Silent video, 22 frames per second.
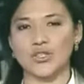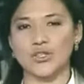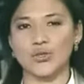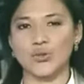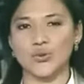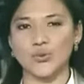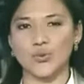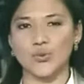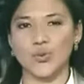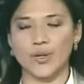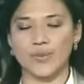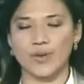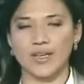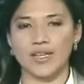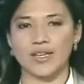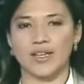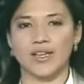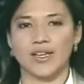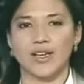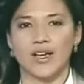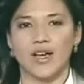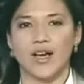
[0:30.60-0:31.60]
two
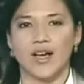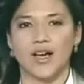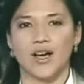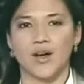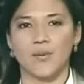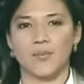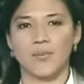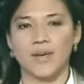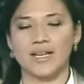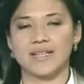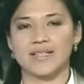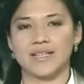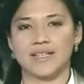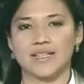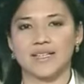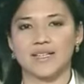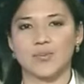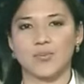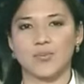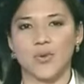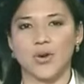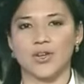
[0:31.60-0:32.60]
women
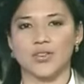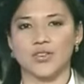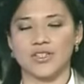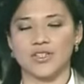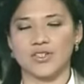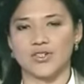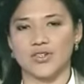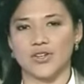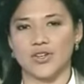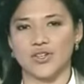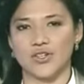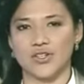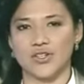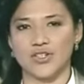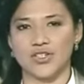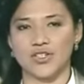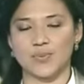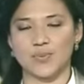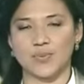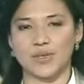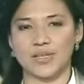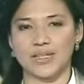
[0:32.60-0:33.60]
basically brought these charges
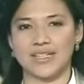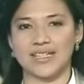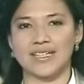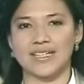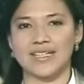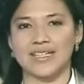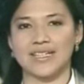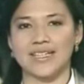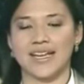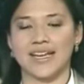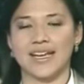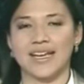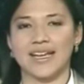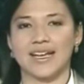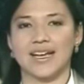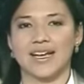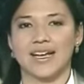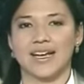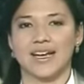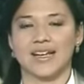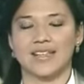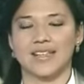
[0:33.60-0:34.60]
to police, saying
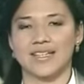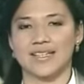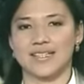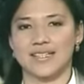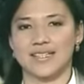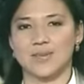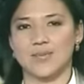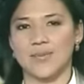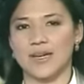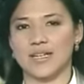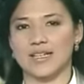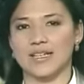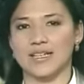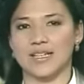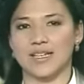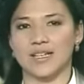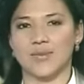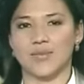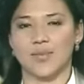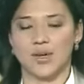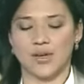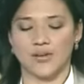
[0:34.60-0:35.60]
they suspected
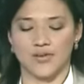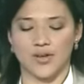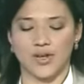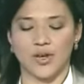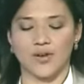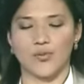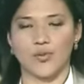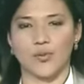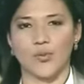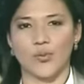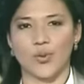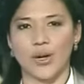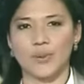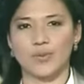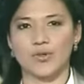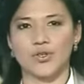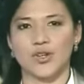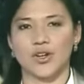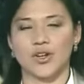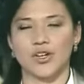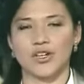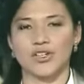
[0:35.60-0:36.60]
him of a rape
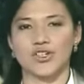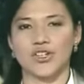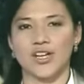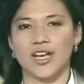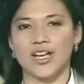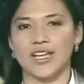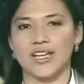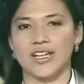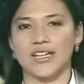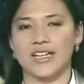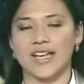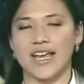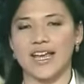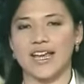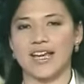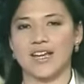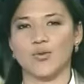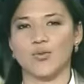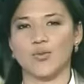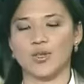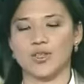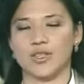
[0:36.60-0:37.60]
charge and
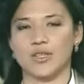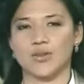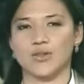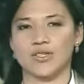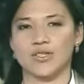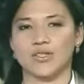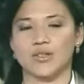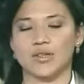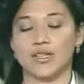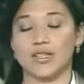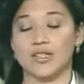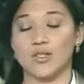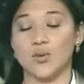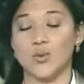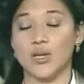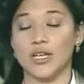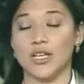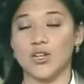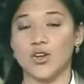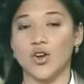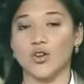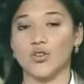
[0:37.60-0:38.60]
what is in
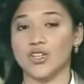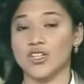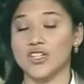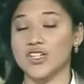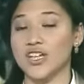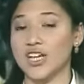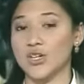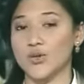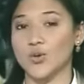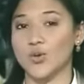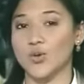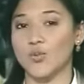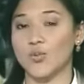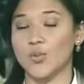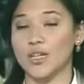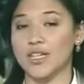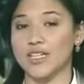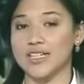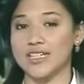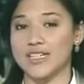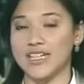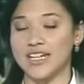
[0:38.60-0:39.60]
Sweden called a sexual
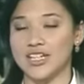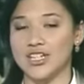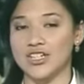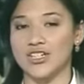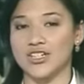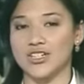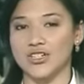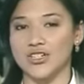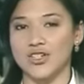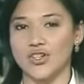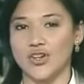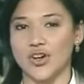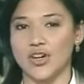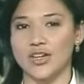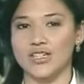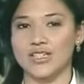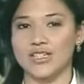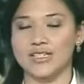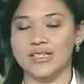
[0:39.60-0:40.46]
molestation charge.